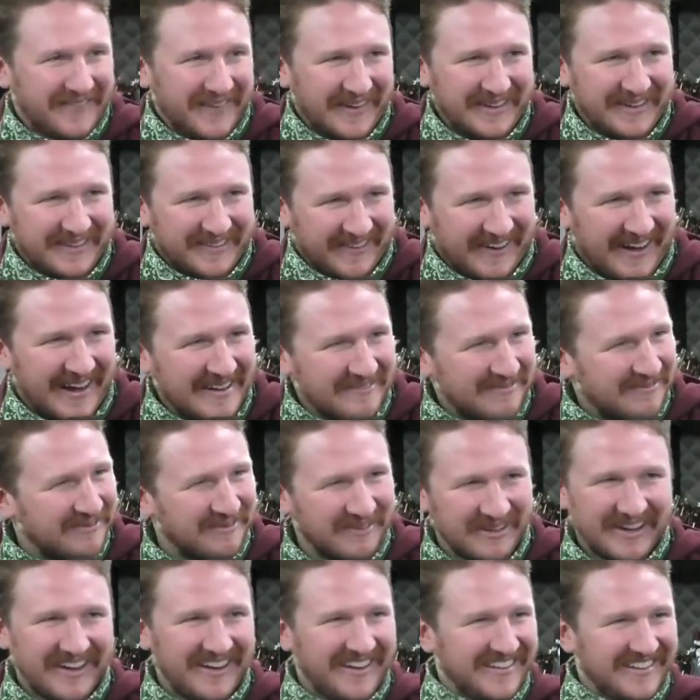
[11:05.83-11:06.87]

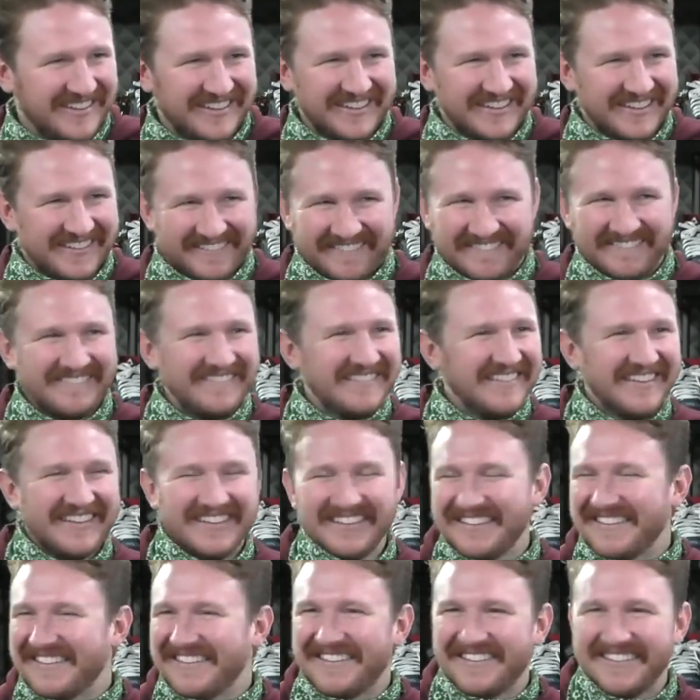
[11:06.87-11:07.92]
Everything I've gone to
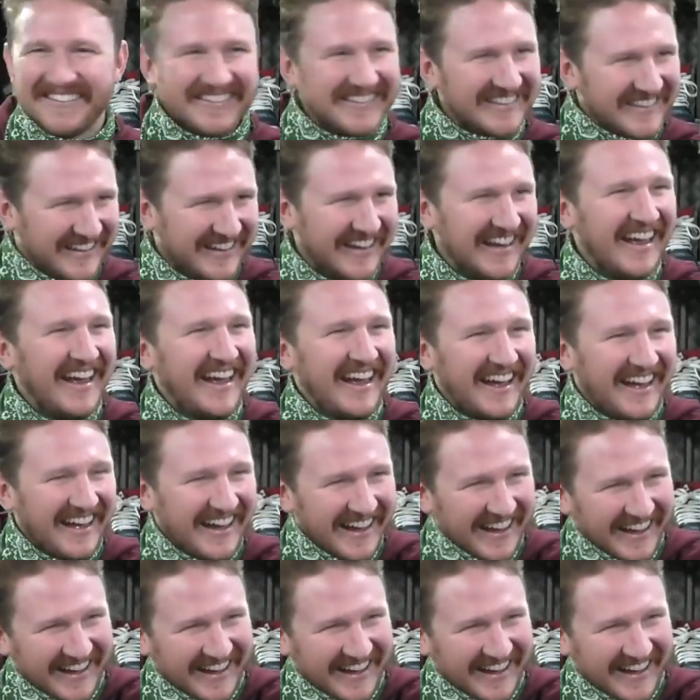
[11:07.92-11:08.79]
is fighting crime or the